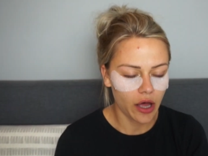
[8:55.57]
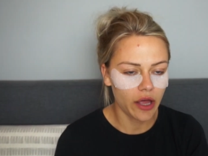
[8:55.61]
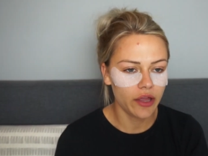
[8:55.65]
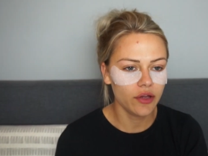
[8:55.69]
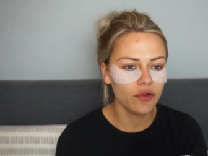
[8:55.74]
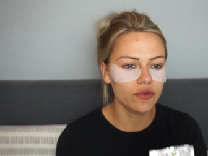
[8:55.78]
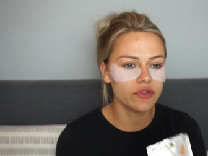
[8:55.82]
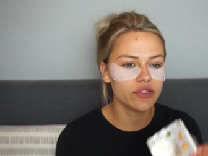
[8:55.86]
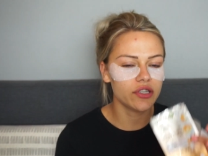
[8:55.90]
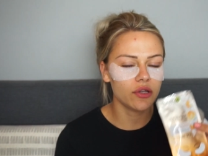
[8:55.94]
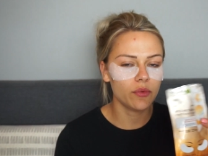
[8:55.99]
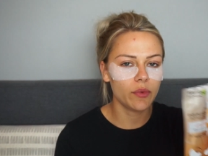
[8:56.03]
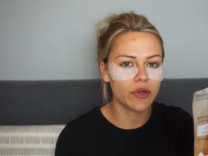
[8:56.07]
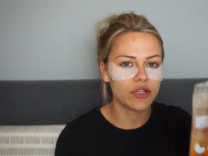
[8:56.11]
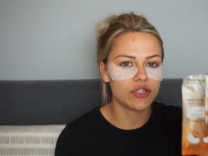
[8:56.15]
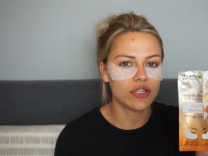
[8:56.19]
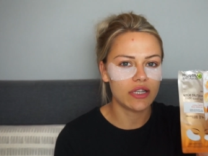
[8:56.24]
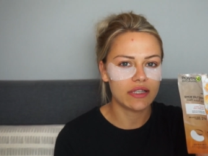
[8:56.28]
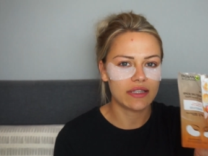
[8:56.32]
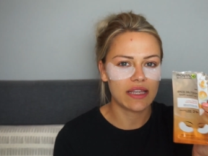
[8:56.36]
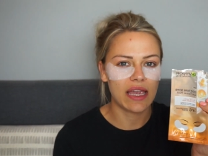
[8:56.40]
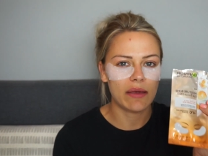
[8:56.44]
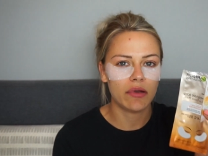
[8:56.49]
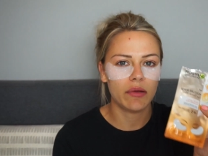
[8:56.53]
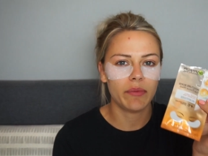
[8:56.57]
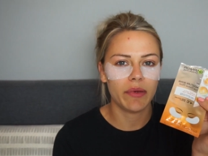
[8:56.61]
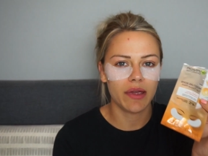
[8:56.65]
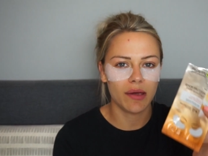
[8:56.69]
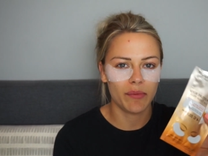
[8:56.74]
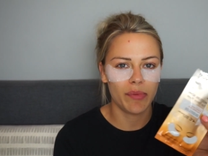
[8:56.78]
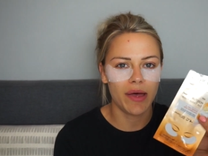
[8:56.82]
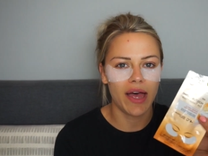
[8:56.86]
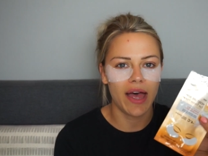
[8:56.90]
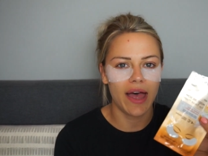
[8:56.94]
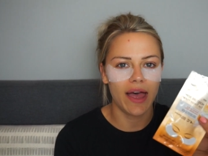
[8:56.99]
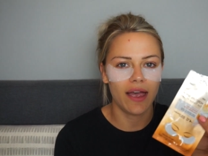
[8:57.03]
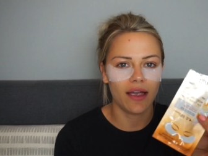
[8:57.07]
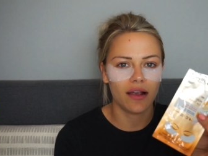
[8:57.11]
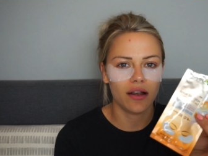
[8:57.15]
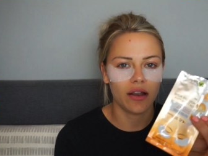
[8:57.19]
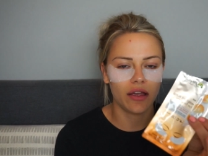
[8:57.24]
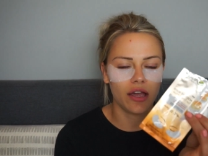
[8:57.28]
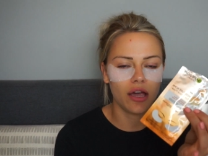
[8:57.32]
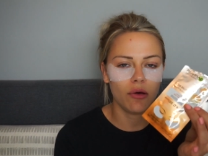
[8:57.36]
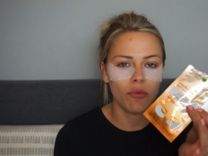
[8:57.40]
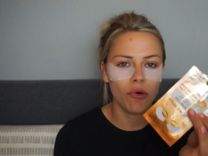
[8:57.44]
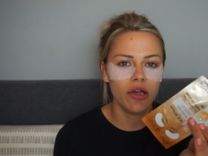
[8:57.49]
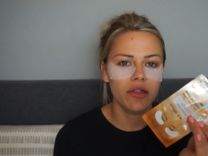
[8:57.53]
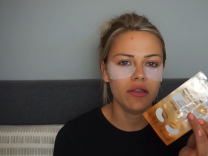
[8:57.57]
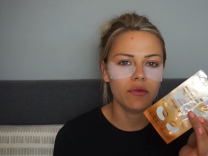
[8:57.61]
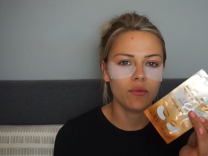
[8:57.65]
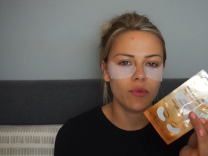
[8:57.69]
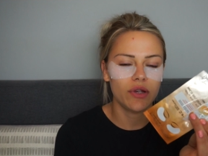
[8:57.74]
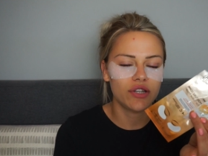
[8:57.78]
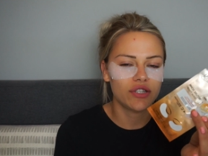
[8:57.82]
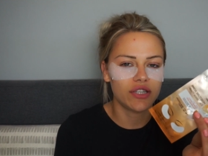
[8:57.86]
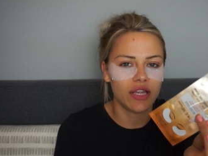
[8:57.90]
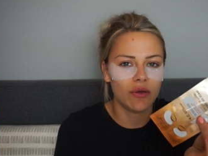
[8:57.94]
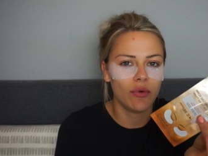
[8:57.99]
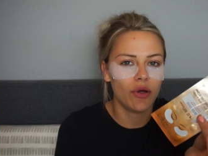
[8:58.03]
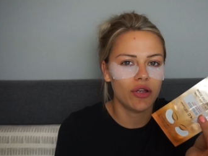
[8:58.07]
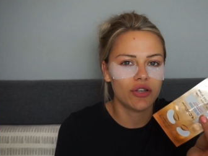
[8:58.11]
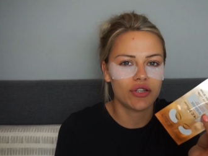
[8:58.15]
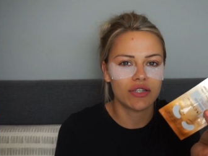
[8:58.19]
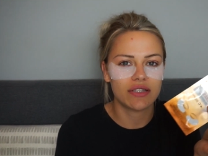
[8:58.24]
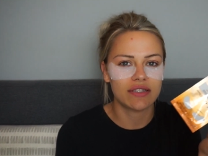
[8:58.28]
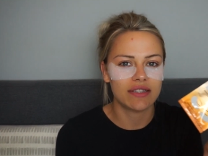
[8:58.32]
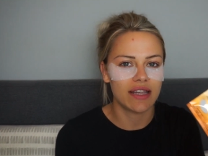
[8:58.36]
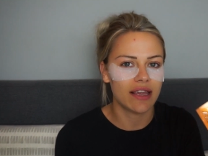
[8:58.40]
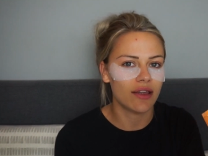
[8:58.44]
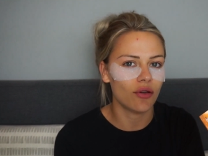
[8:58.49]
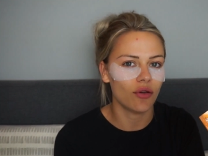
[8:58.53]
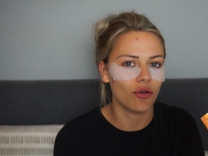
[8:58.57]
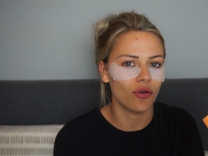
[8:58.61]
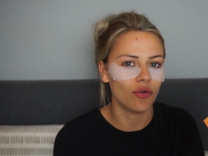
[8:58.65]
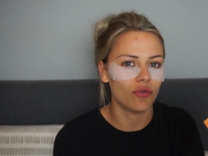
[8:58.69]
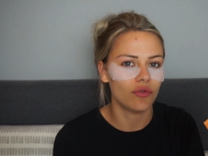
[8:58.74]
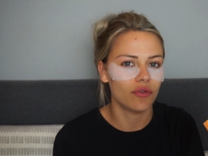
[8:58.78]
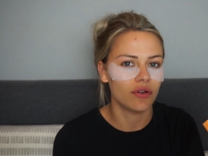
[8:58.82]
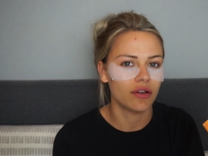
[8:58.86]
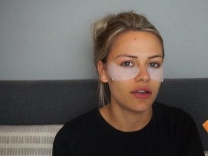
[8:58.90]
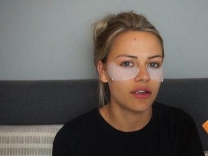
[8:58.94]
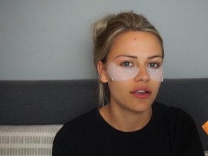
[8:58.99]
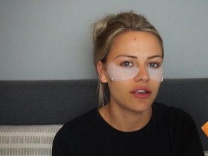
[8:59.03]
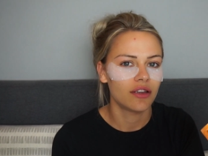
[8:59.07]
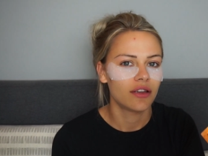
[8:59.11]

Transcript: I also wish these came in a bigger pack. Like, I wish they weren't just single.